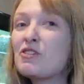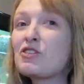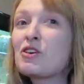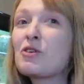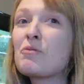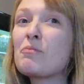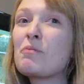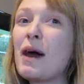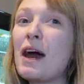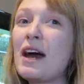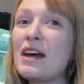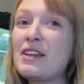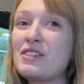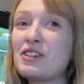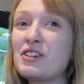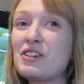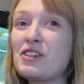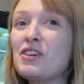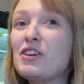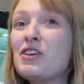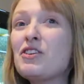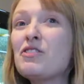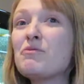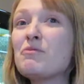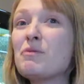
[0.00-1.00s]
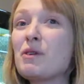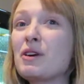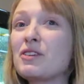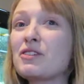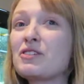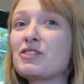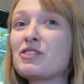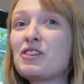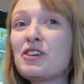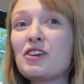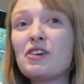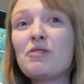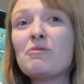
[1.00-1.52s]
you compare it to
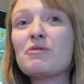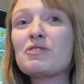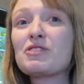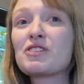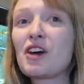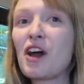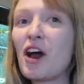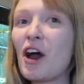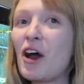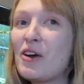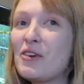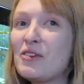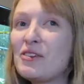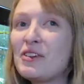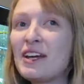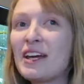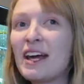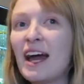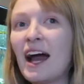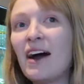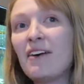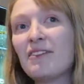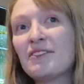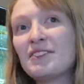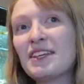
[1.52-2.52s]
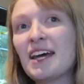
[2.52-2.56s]
humans that only have